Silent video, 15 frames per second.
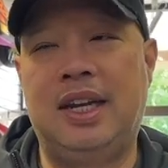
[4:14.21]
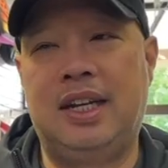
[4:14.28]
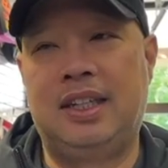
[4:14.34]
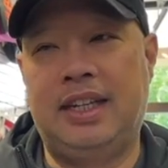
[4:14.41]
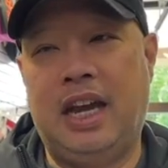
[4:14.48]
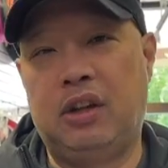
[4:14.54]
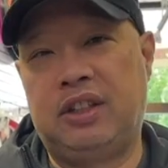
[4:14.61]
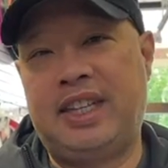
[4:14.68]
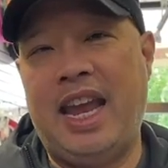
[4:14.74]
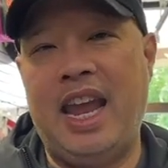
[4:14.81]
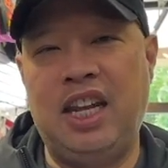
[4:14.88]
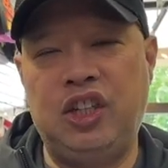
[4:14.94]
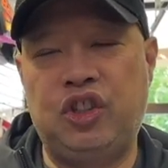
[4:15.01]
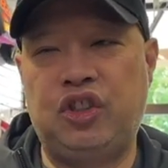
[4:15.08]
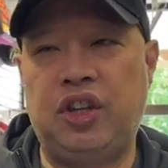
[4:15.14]
Now,
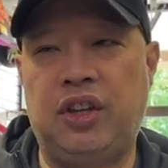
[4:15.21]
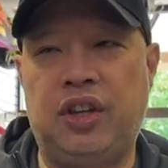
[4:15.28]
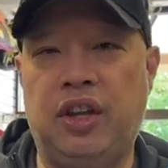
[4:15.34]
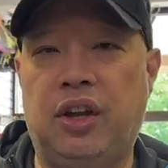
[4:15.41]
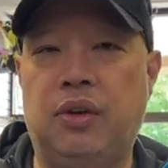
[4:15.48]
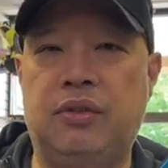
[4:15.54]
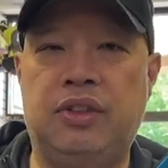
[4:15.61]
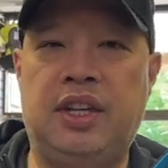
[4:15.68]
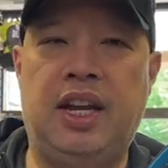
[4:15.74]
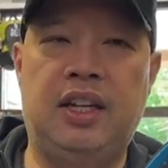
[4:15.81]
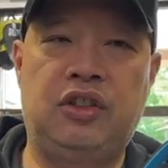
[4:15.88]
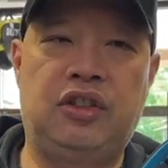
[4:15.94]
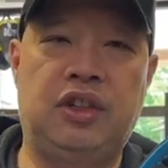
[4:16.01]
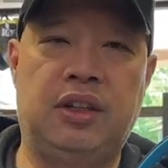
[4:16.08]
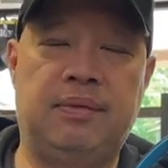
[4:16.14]
tension though,
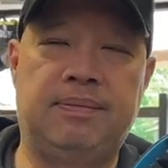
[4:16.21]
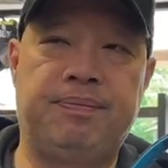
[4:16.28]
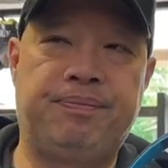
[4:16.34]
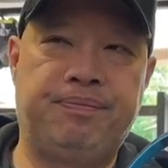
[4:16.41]
tension.